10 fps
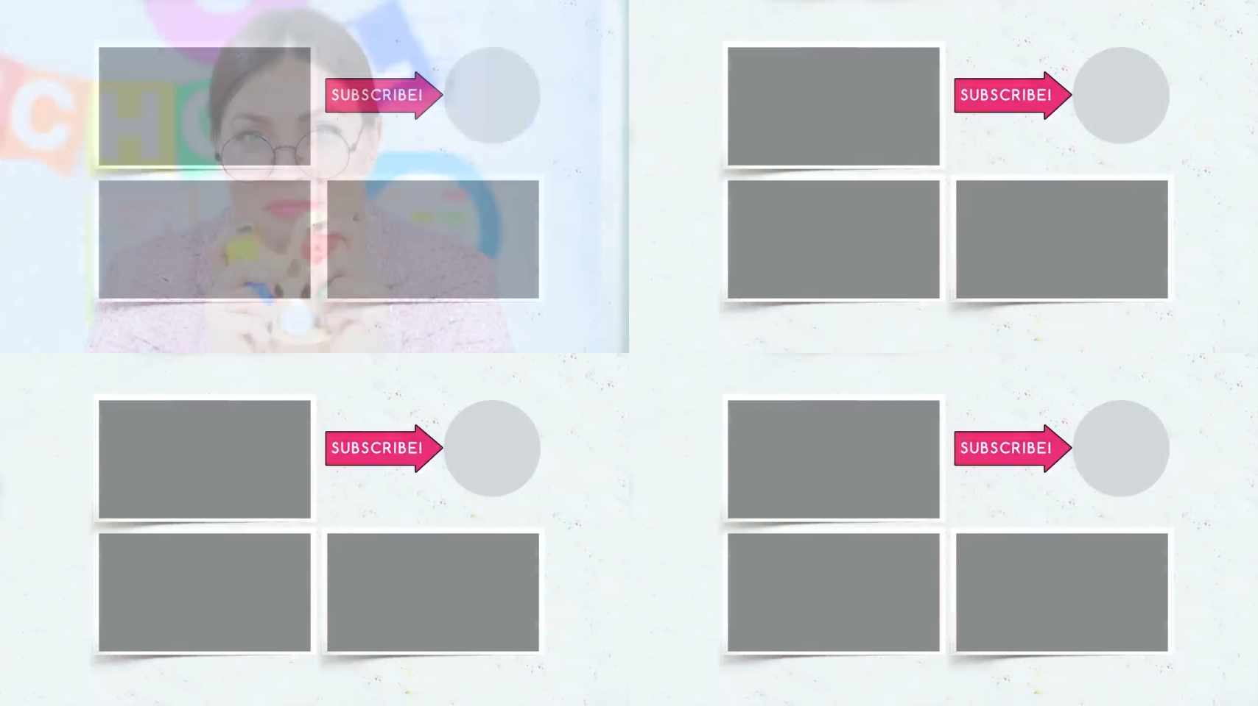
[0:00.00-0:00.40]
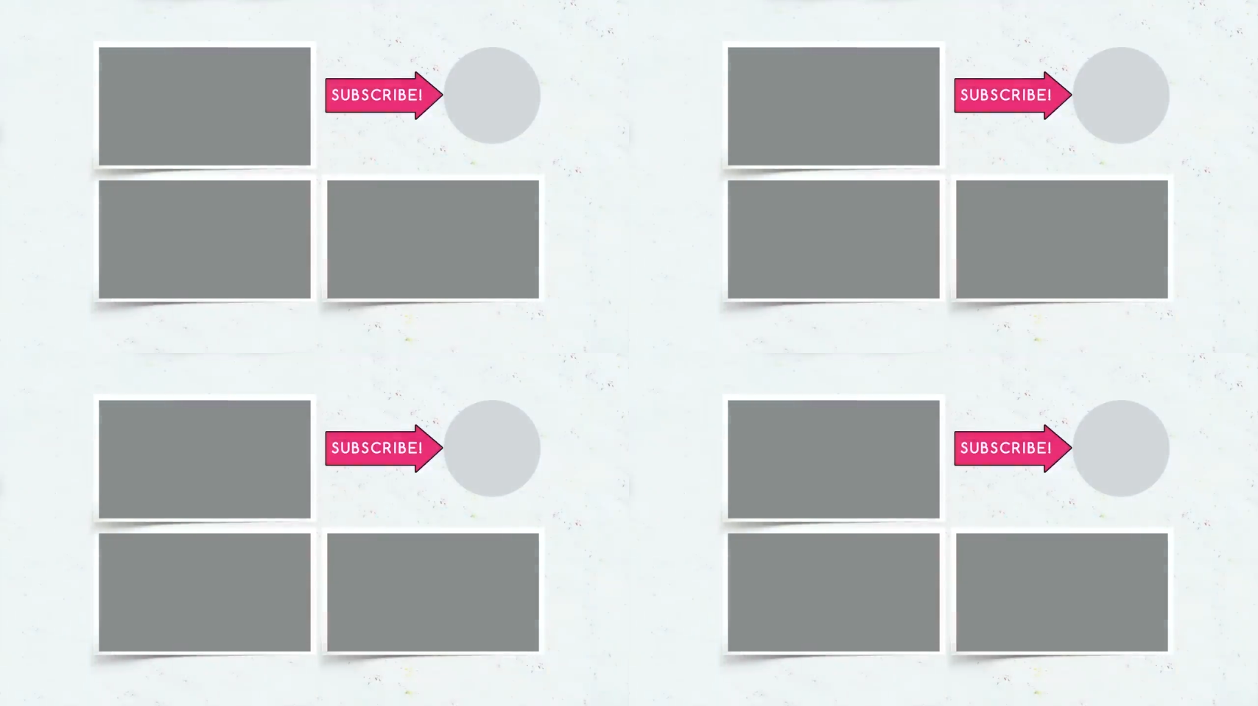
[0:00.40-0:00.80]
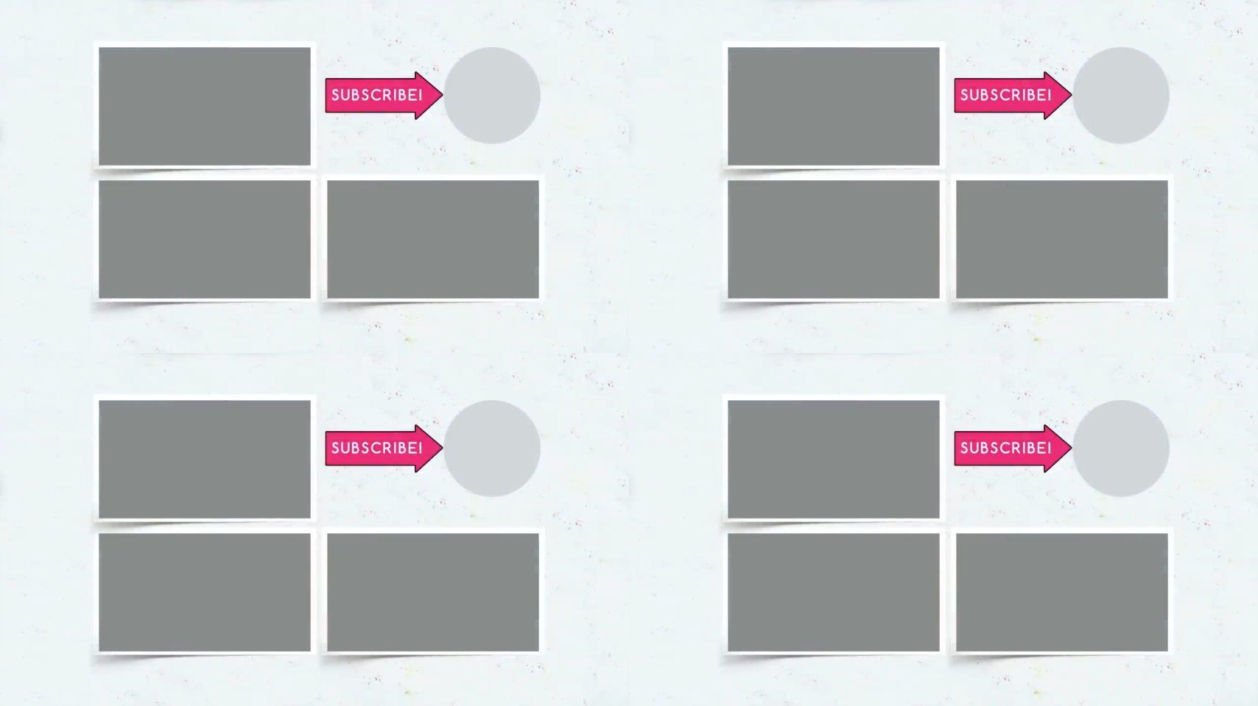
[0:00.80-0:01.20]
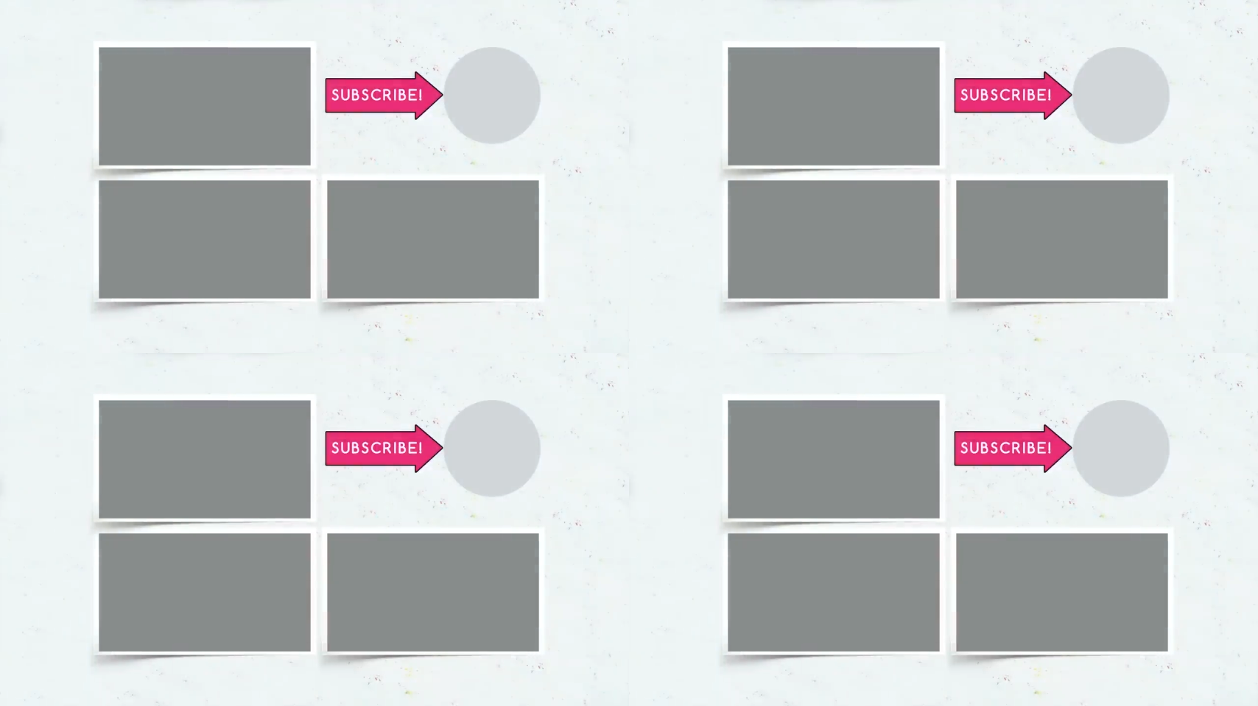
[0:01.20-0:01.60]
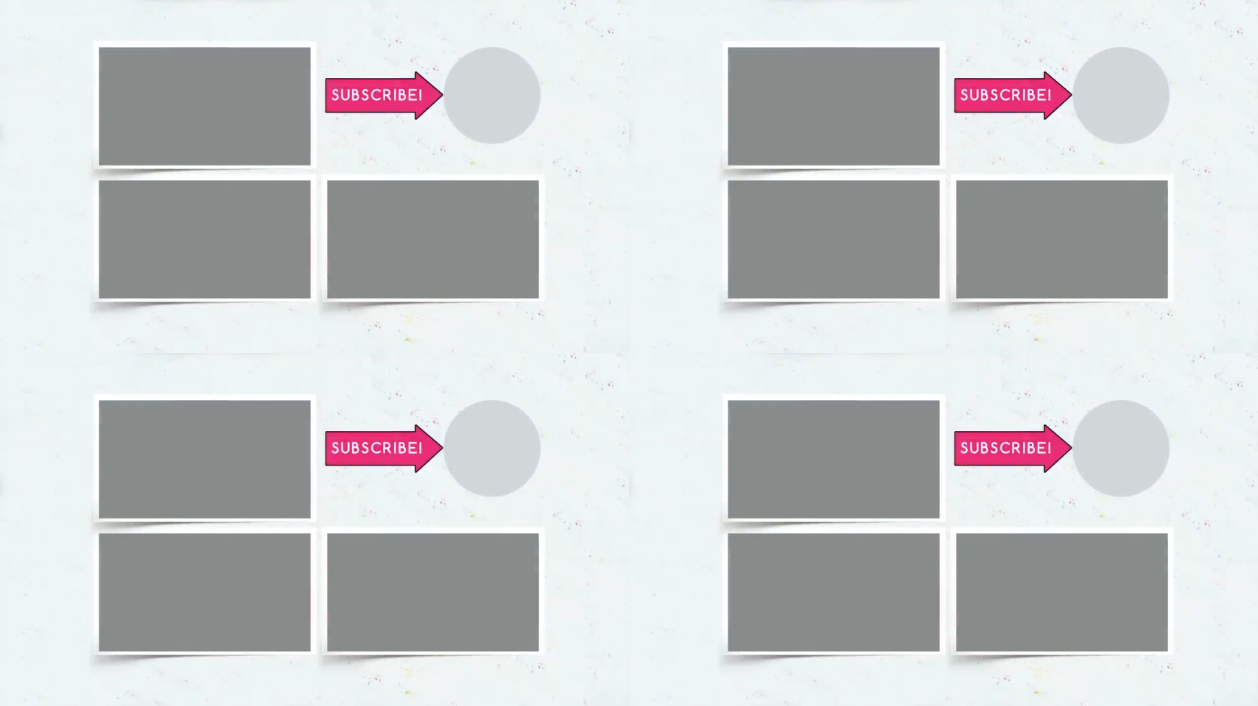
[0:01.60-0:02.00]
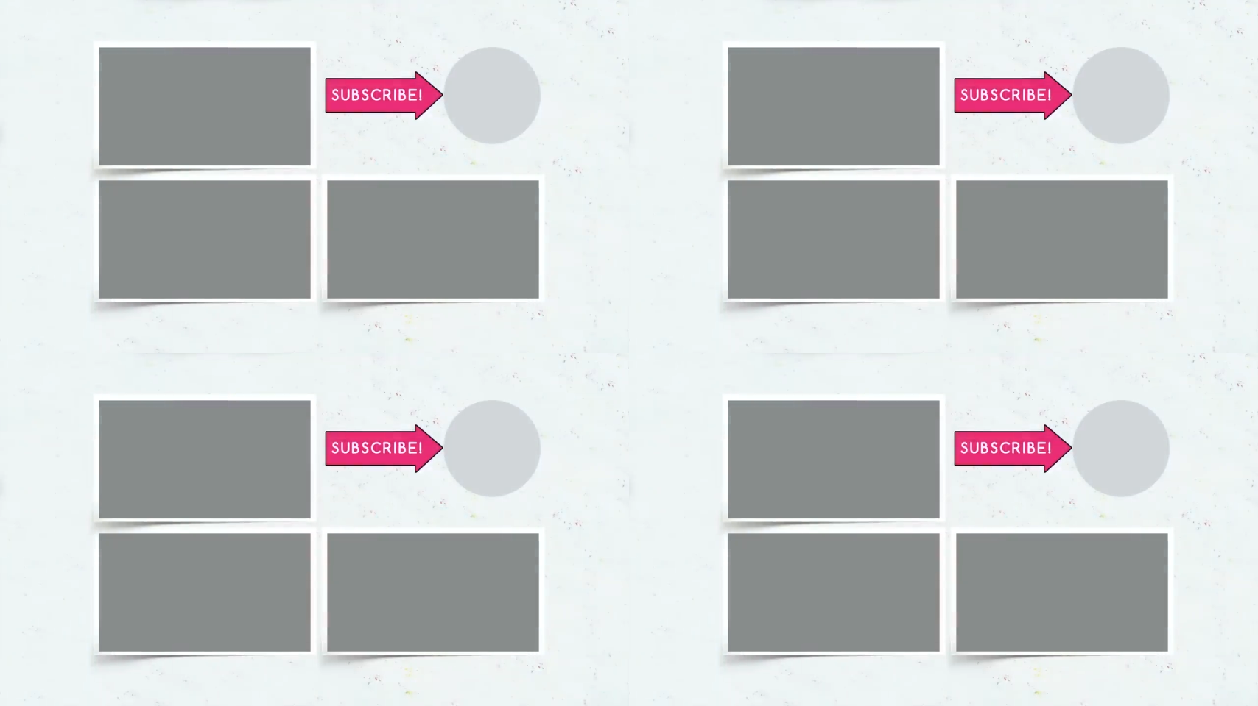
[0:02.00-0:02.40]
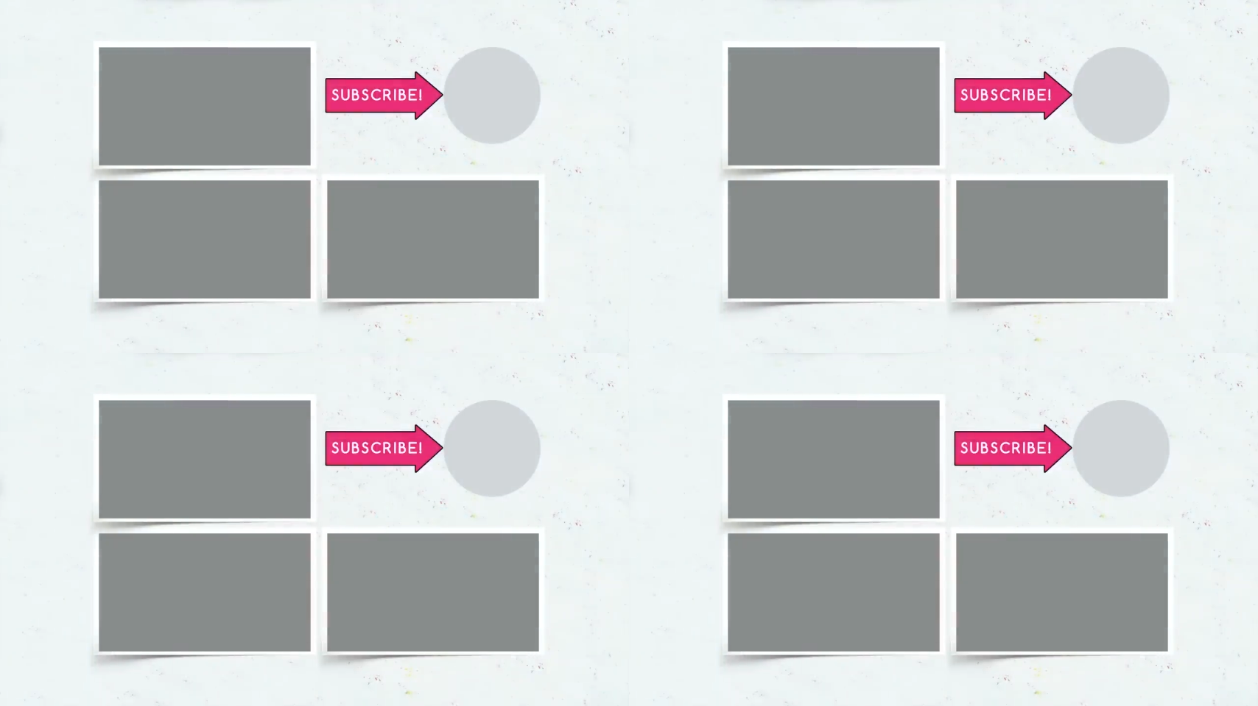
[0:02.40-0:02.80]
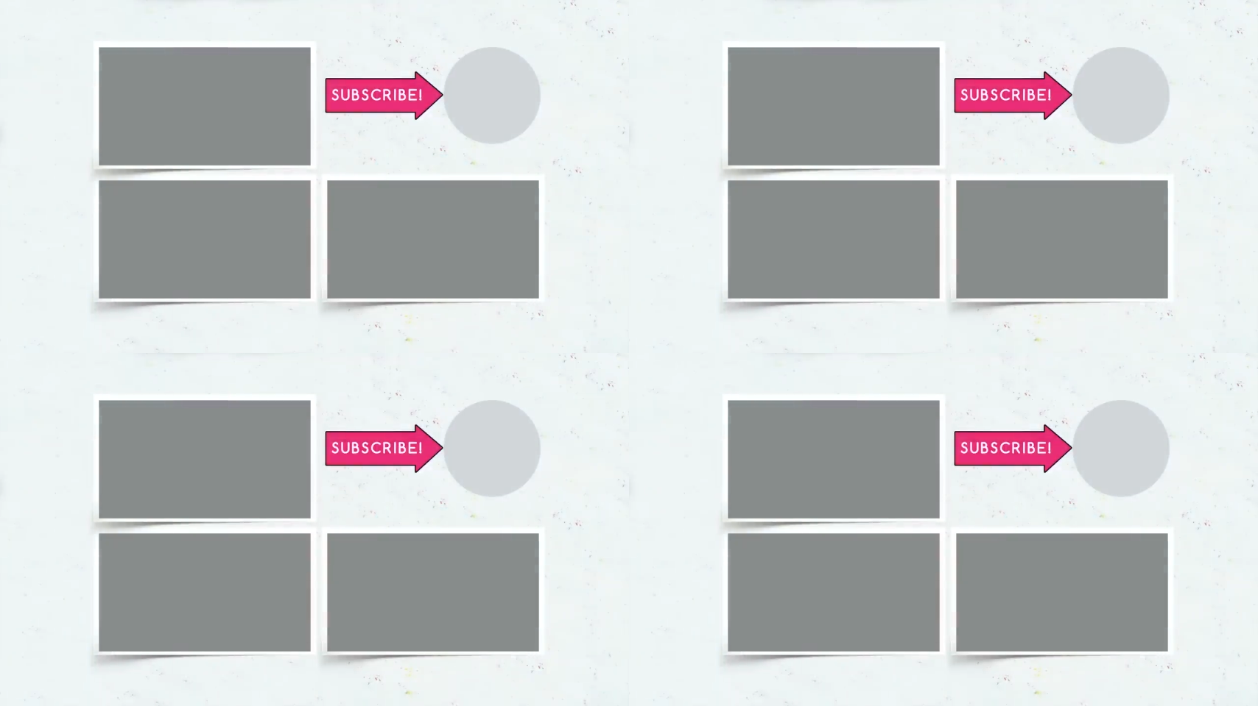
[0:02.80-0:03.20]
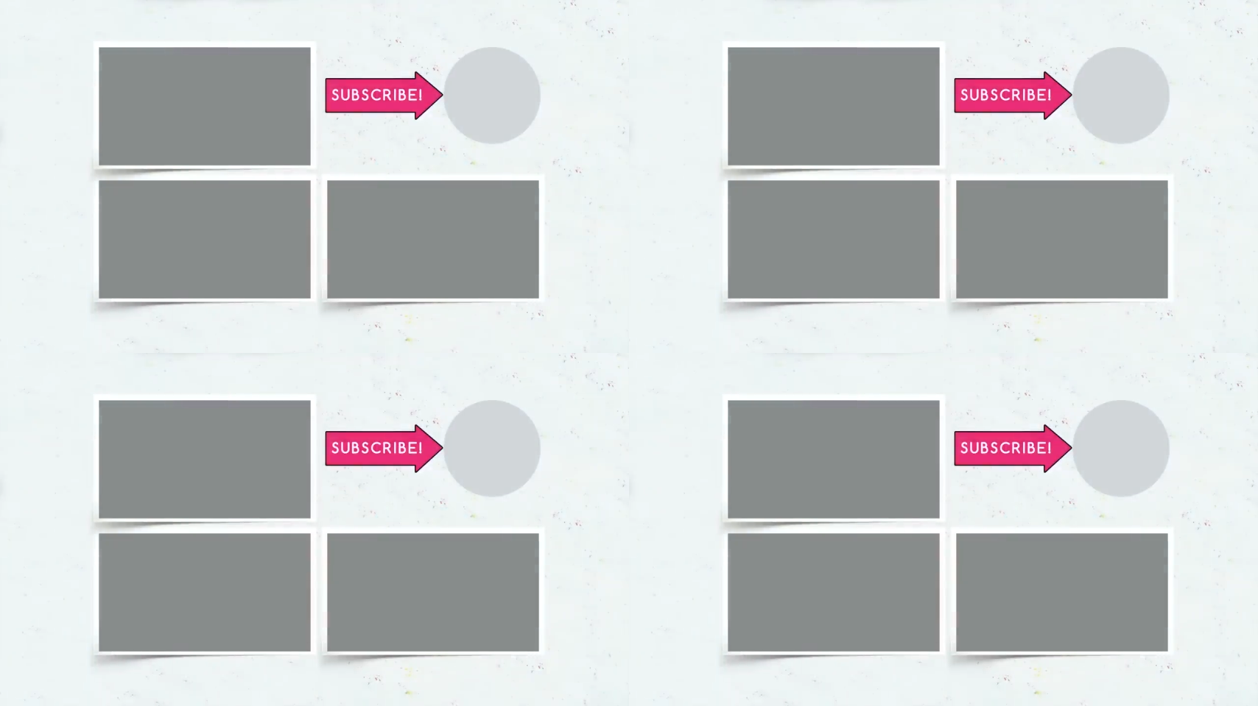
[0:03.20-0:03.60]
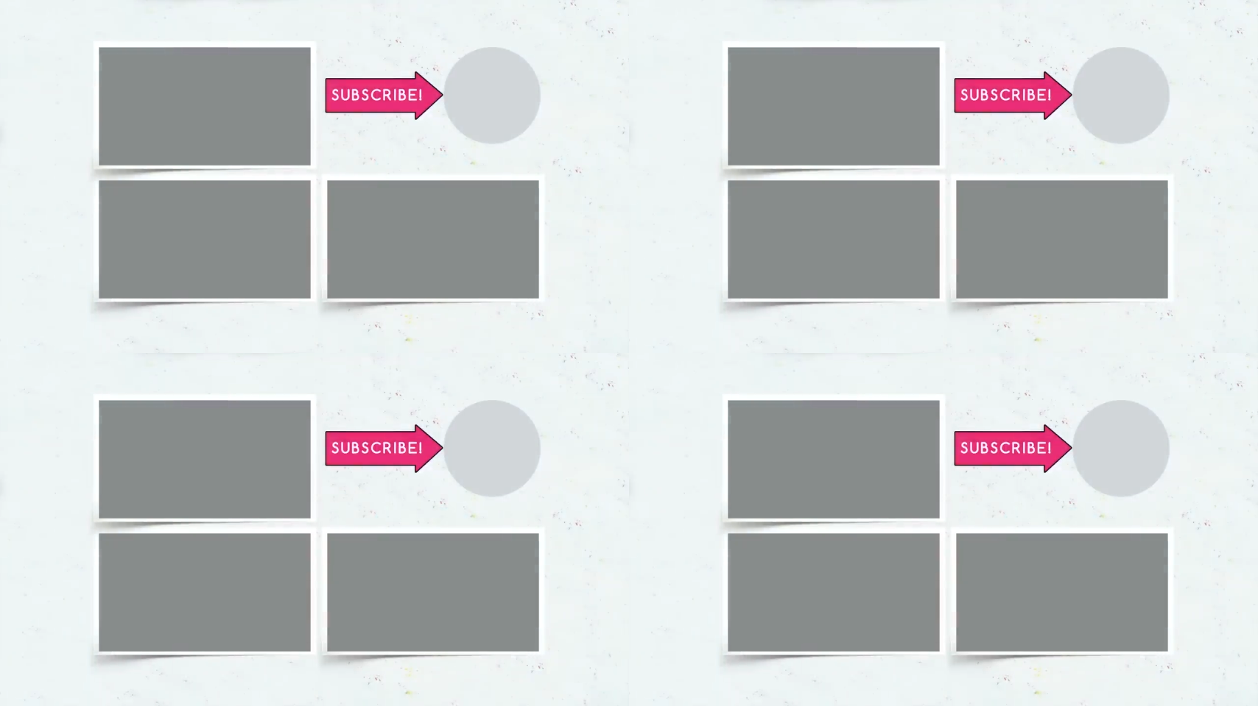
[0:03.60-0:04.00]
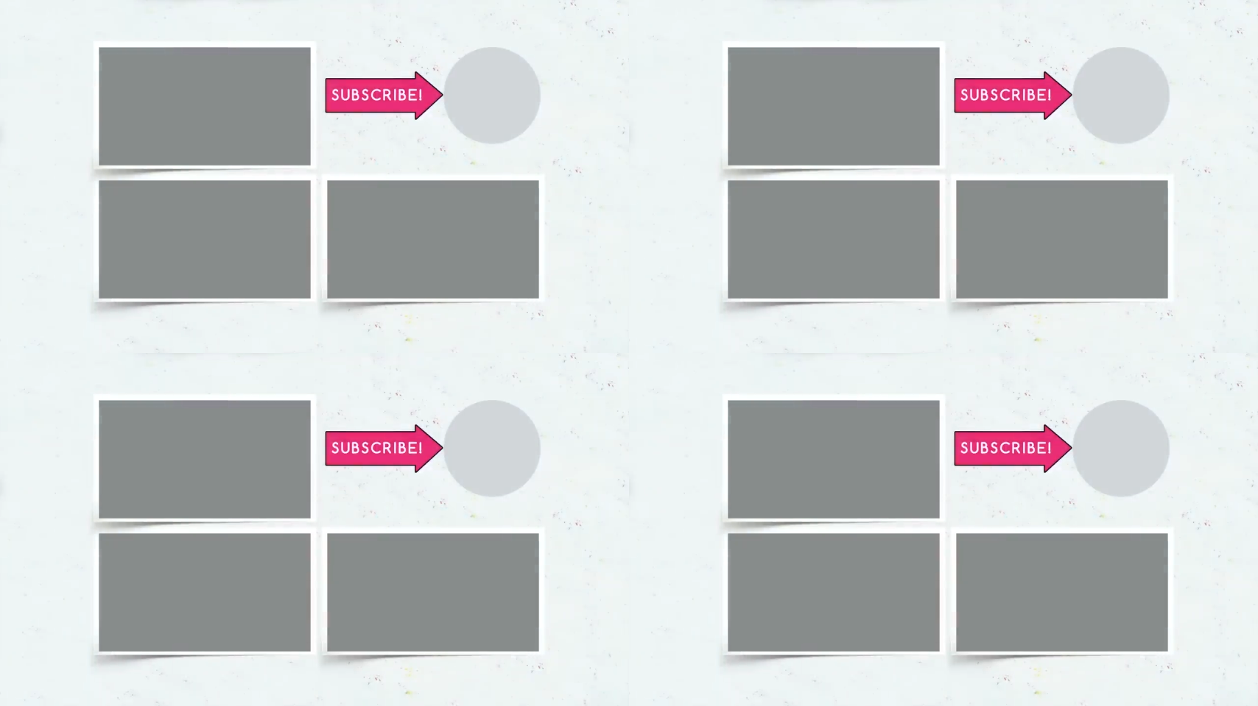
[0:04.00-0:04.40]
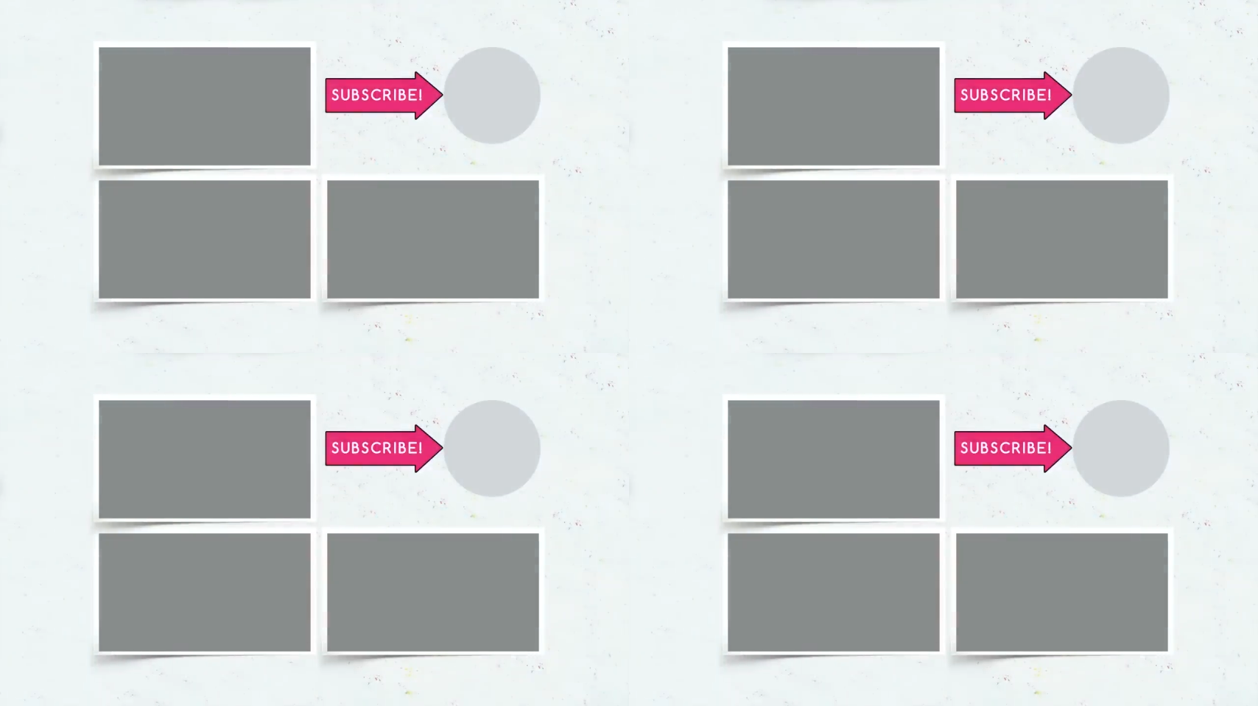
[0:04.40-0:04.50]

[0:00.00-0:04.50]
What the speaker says: No face is visible, so there are no lips to read.